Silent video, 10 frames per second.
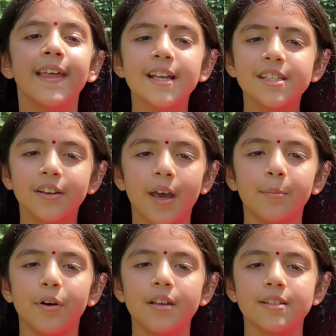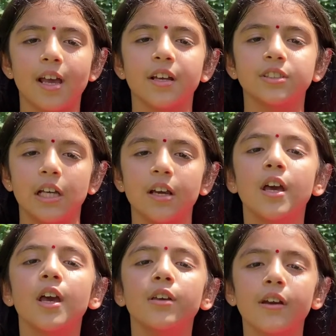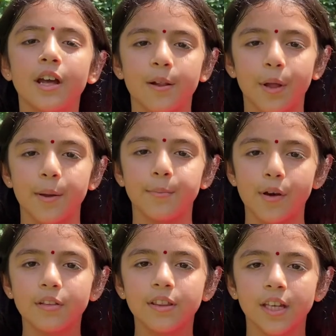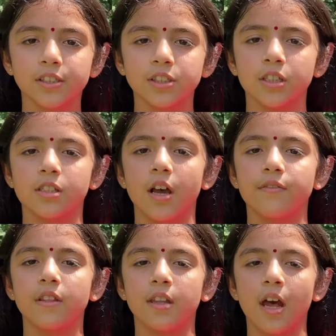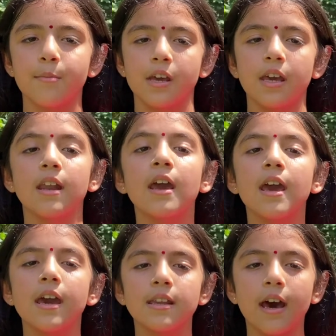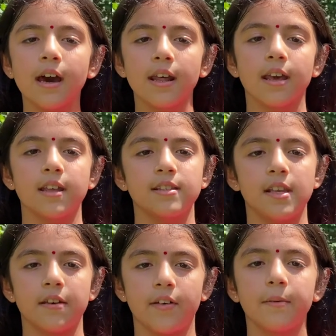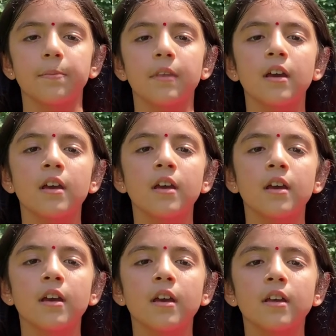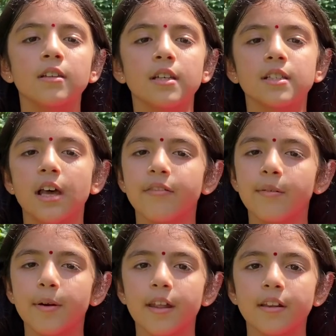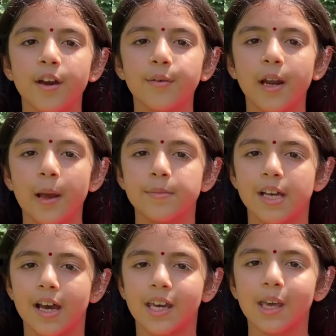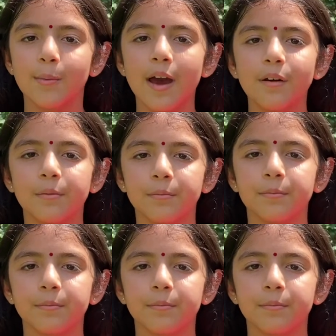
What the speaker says: That's a great point, Sasha. You can apply both teachings of the Ramayana and Narayan Seva. Does everybody know what I'm talking about?